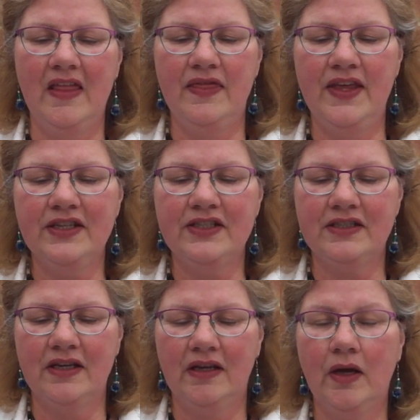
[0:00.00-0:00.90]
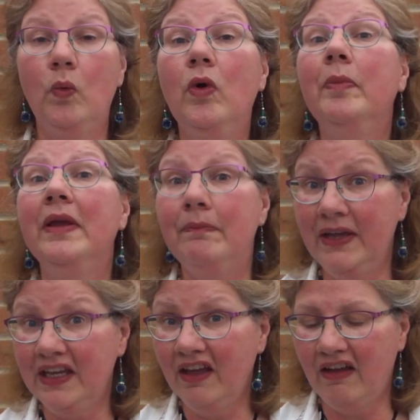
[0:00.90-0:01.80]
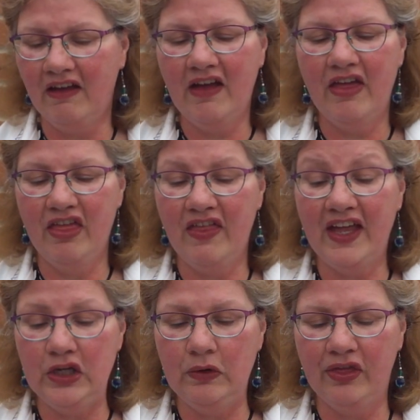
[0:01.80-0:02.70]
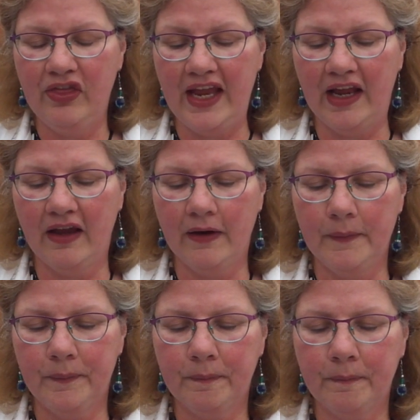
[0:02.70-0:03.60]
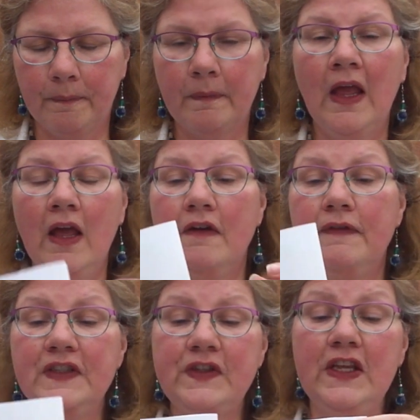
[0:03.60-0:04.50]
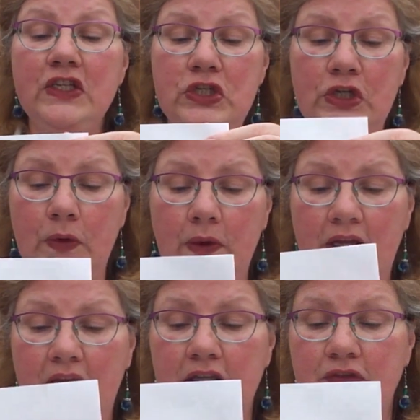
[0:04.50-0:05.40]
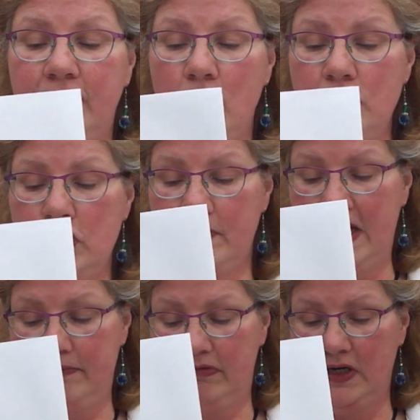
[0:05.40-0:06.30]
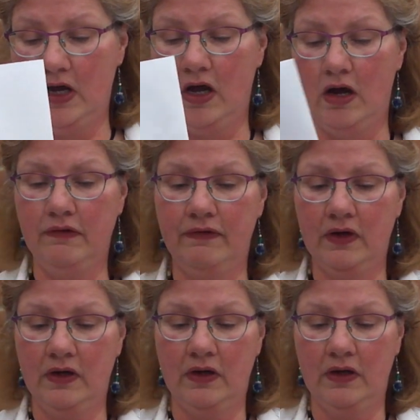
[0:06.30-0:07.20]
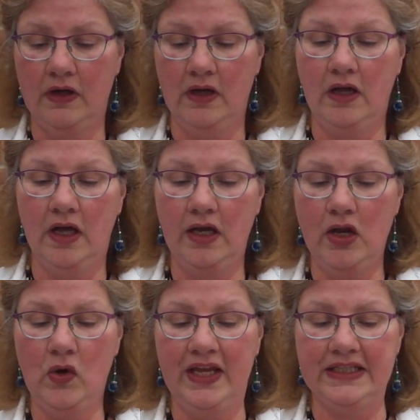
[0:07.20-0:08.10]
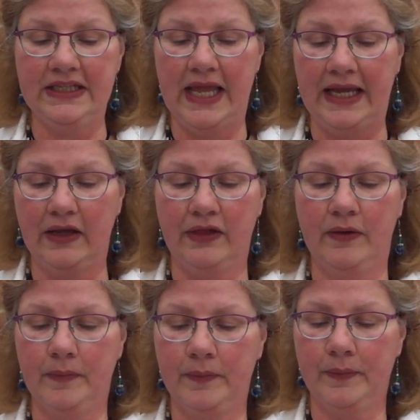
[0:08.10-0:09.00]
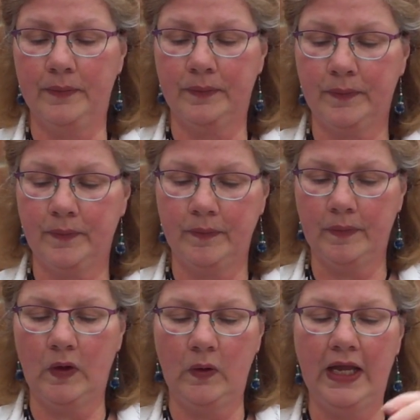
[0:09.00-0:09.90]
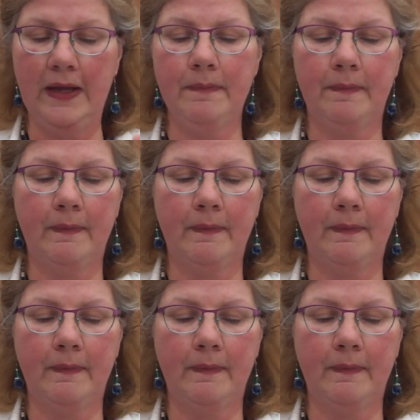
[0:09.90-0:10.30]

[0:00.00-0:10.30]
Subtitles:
This will be bigger than you think. First thing to do is fold your paper in half along its length. Okay?